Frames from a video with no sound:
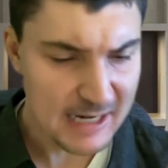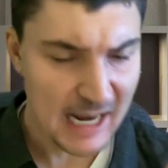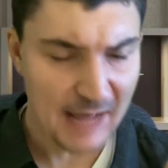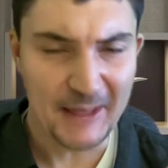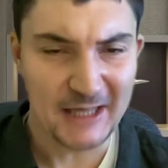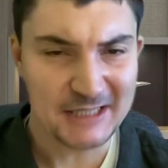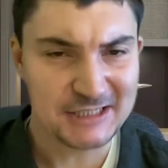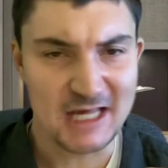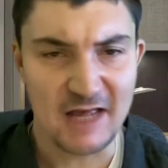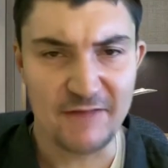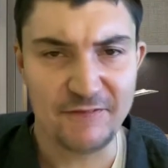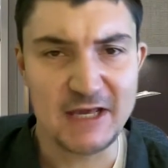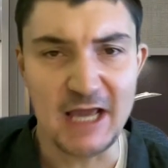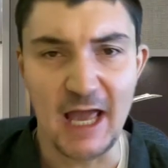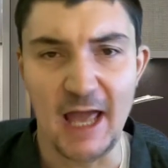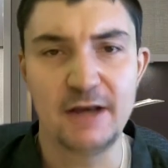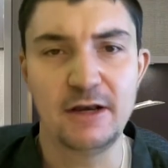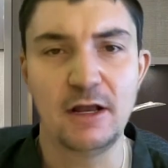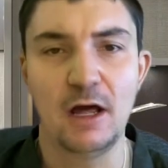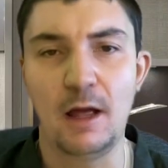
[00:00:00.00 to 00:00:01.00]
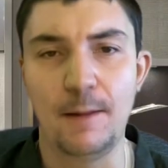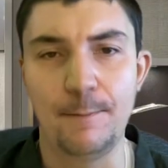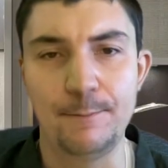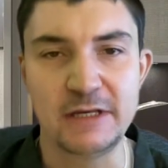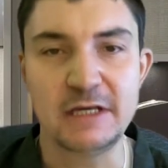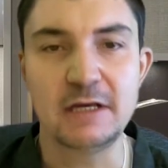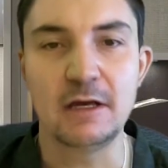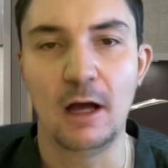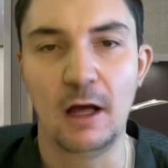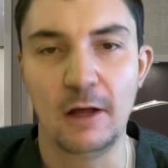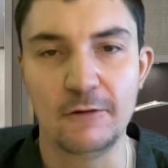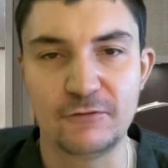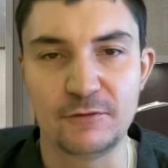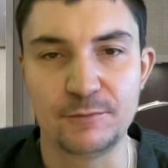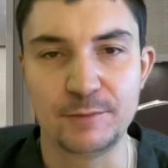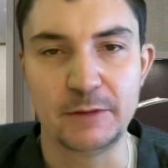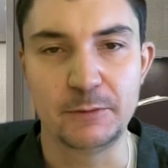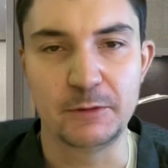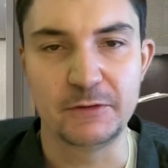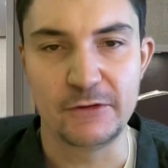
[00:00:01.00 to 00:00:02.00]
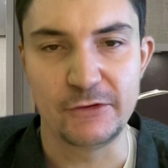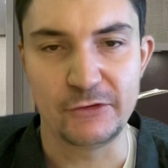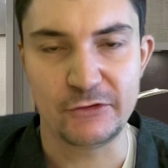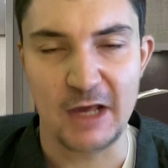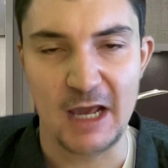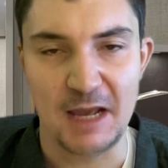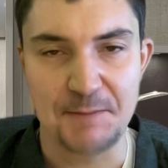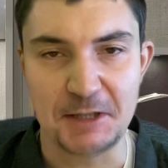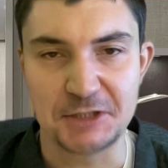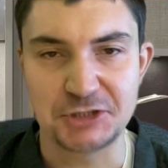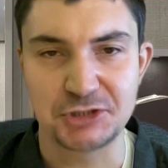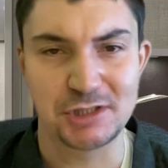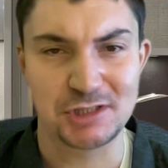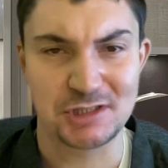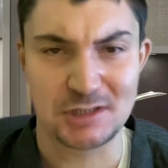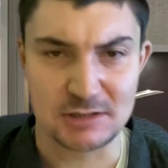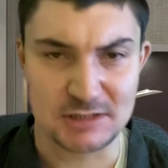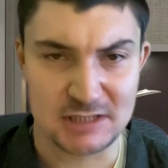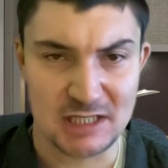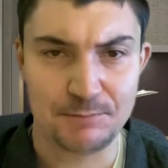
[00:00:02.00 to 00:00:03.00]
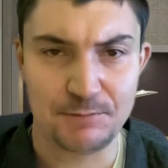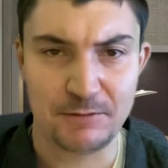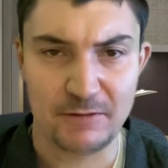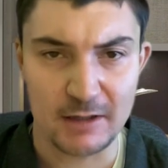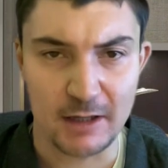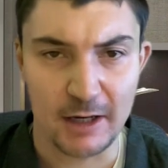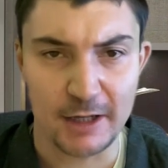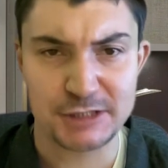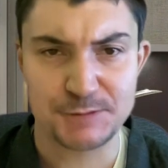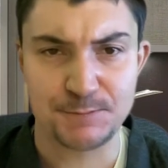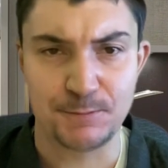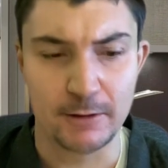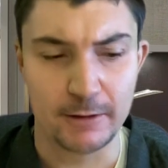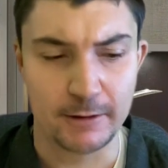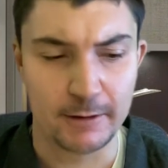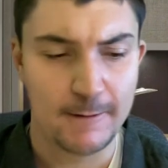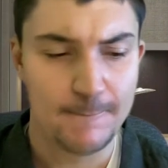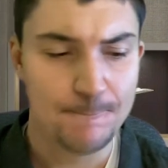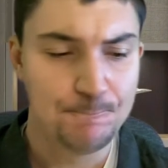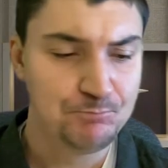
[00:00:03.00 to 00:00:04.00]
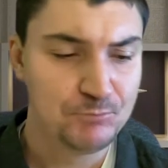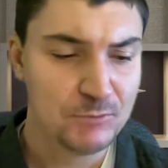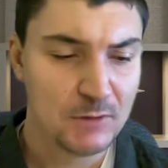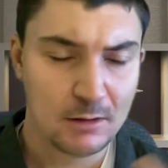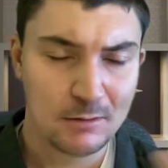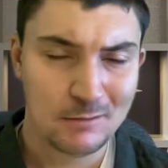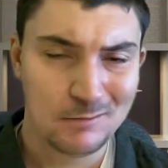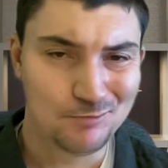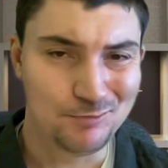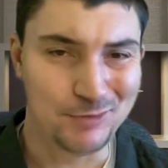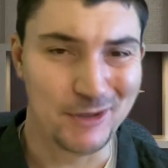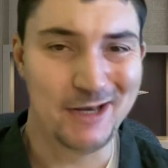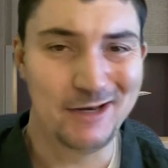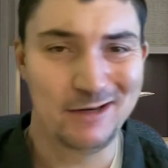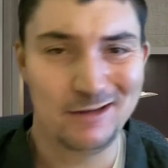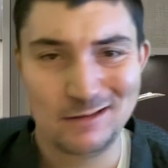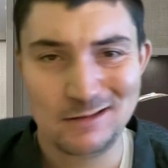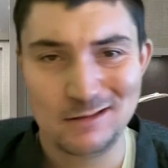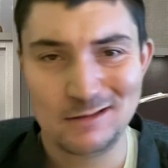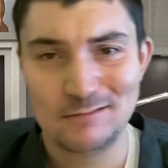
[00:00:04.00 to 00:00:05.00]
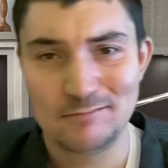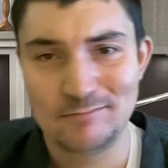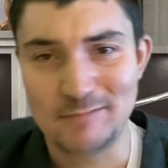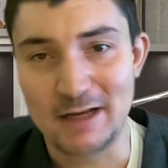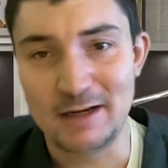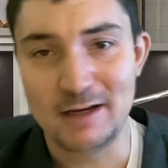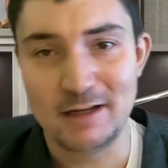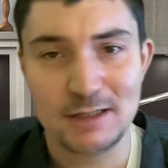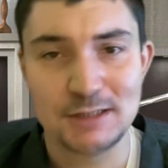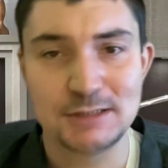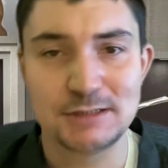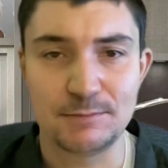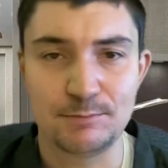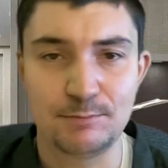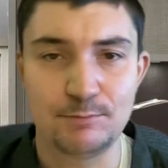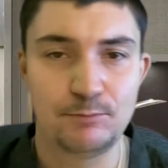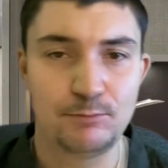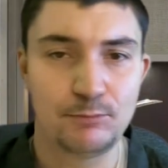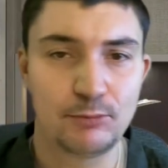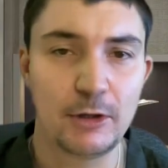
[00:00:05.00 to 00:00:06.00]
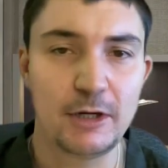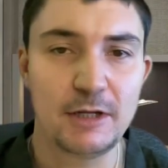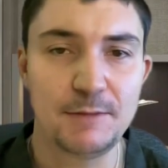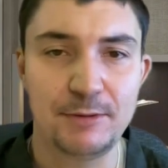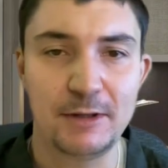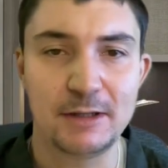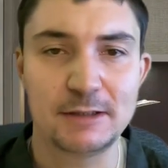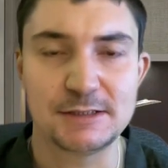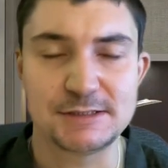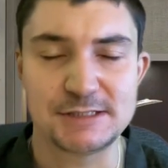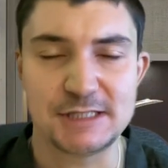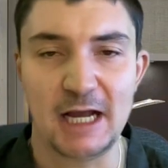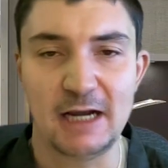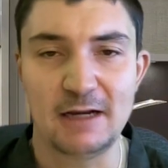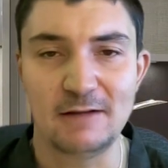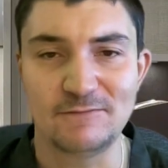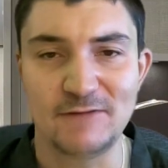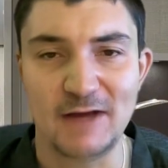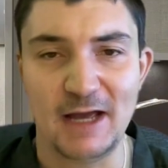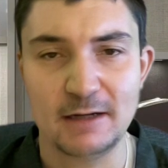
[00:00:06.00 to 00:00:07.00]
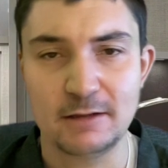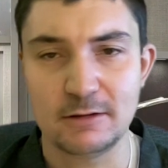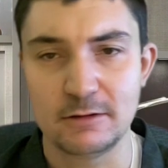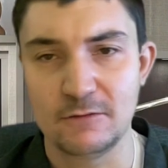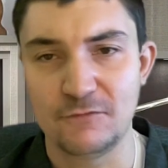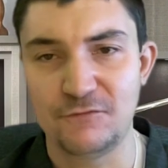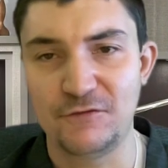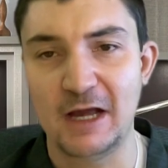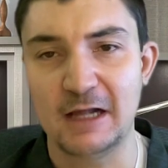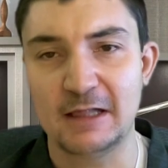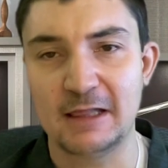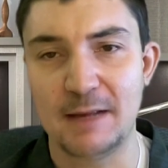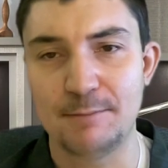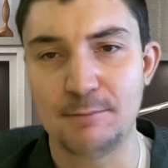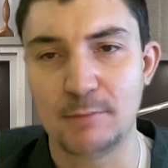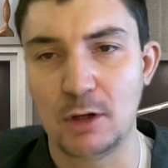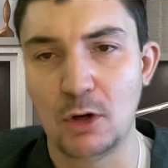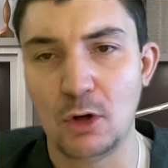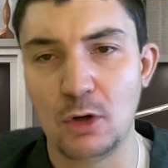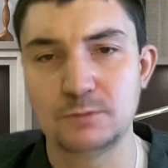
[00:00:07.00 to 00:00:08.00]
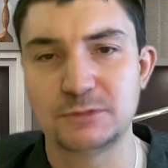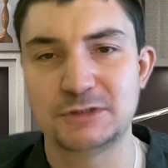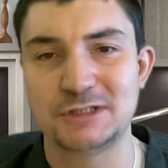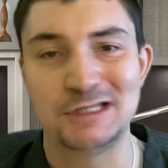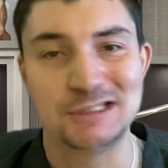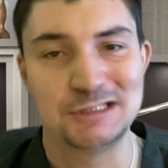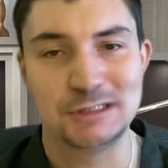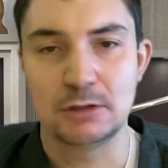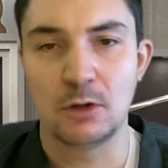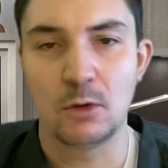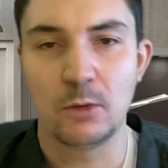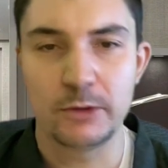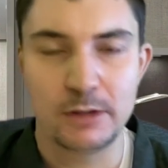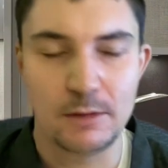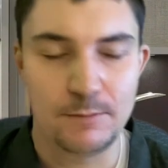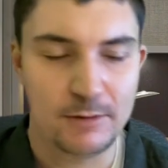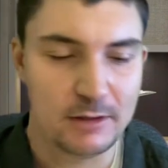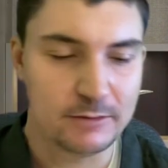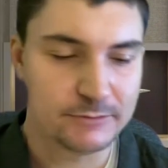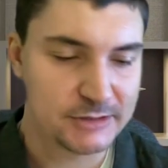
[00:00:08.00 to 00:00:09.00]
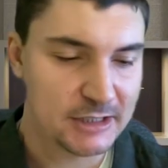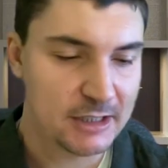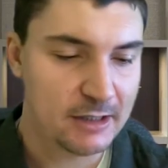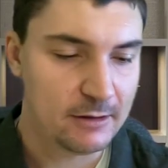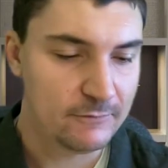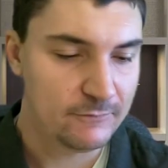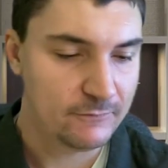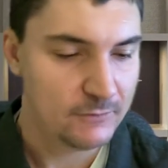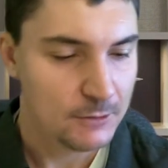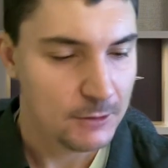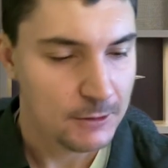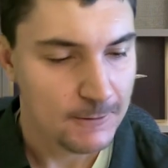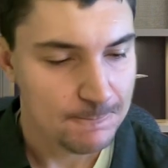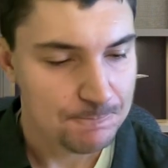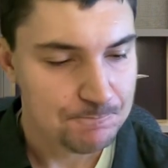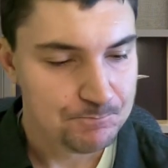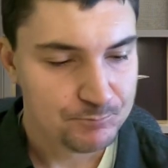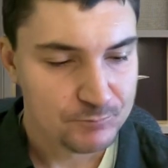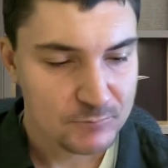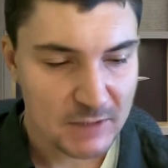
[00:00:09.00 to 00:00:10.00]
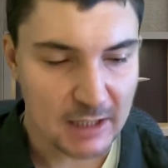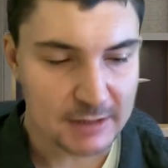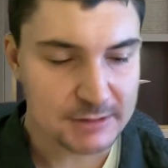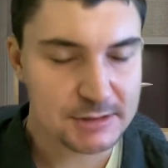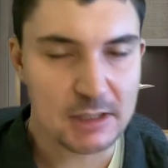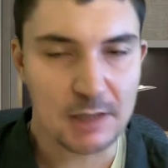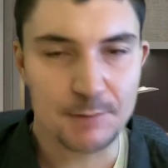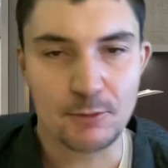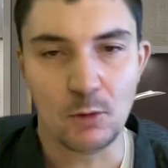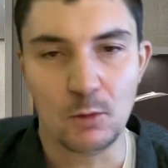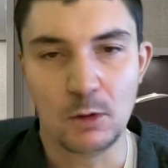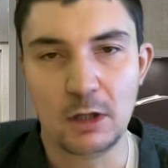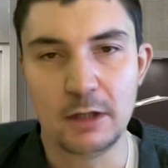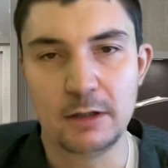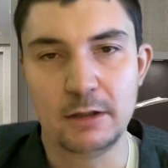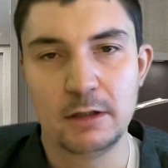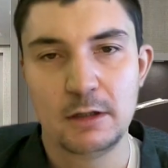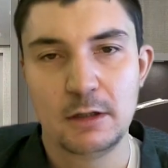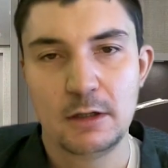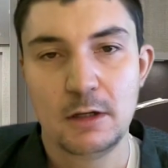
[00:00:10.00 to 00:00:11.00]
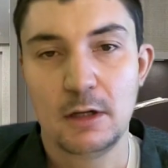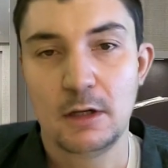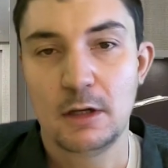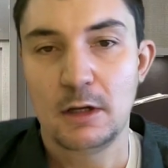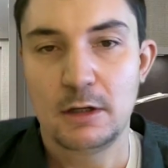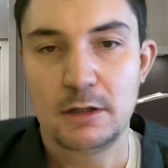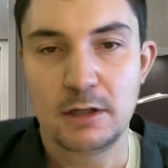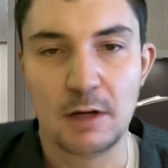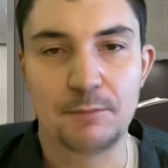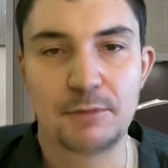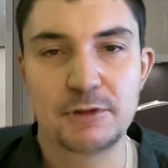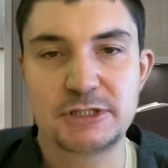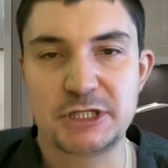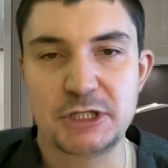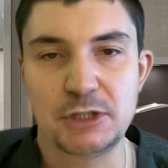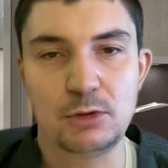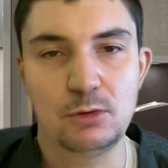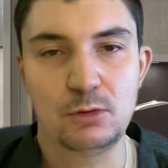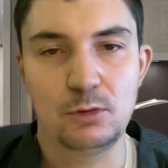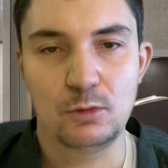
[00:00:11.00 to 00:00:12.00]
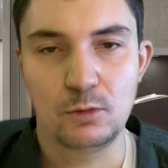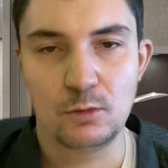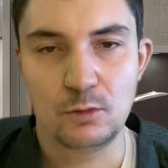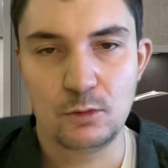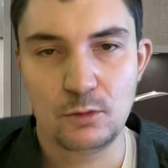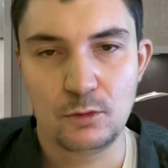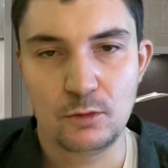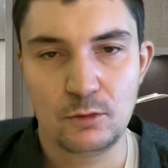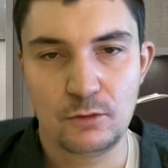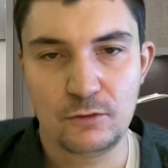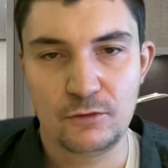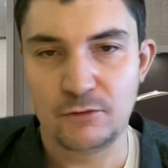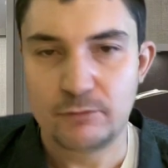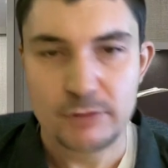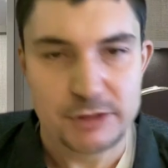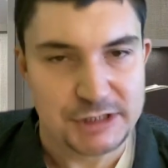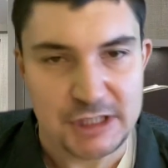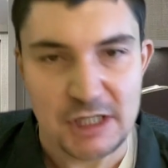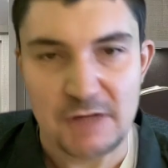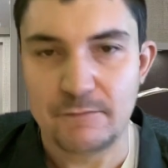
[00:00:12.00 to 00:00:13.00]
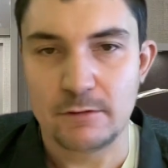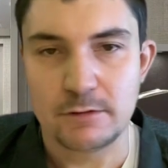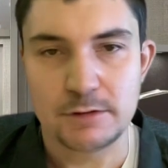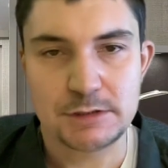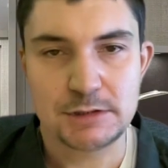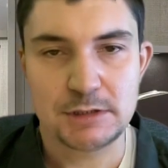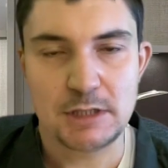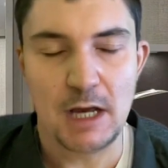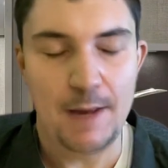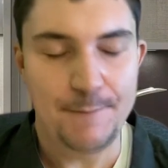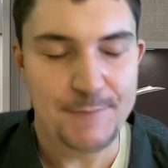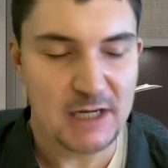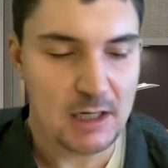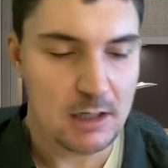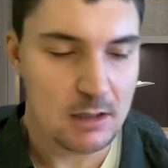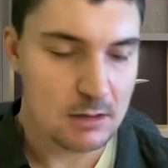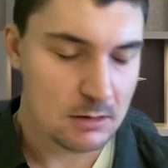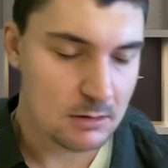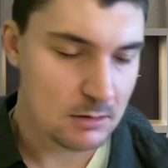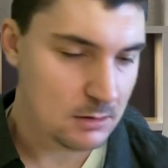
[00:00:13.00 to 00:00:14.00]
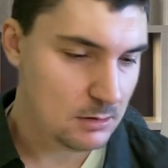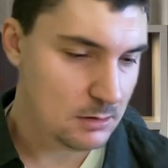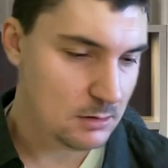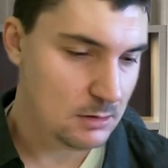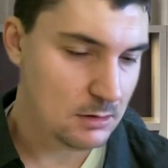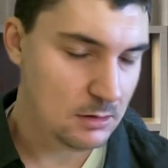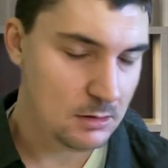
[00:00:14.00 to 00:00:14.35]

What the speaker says: Now, that's not the end-all be-all for me with this game. That's just the tip of the iceberg. But that is a pretty big deciding factor, the fact that Mahomes isn't going to be himself. That's number one. Number two, the receivers. I mean,